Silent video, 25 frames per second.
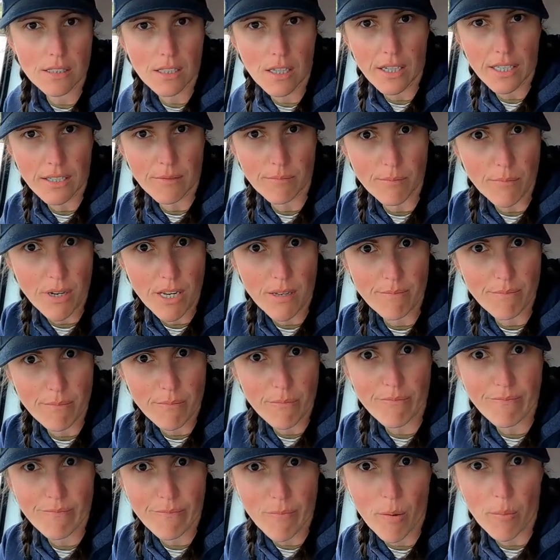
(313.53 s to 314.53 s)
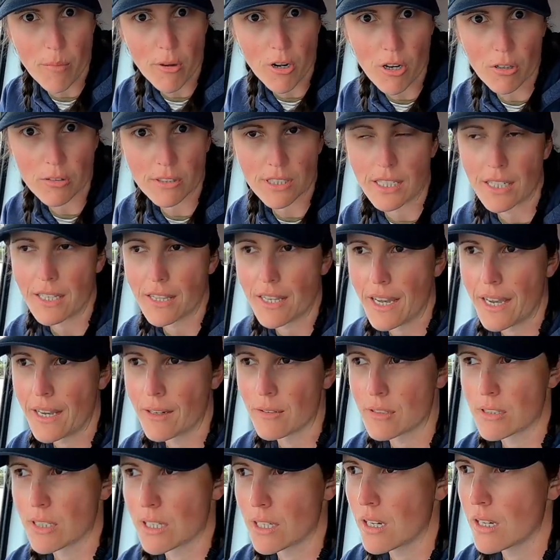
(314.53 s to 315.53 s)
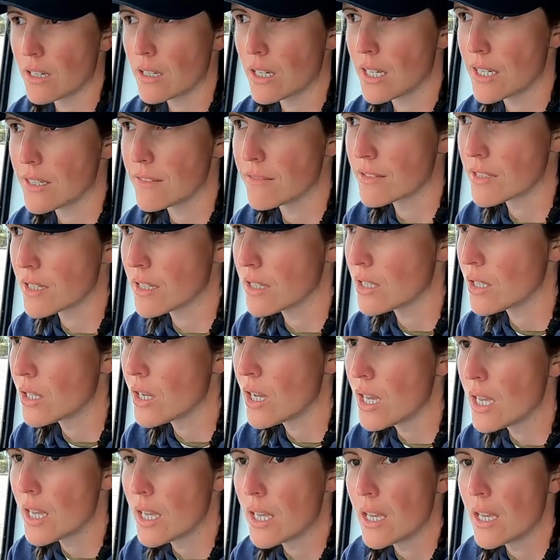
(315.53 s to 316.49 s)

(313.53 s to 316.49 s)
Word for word: like in proper lockdown in their house. They can't leave. So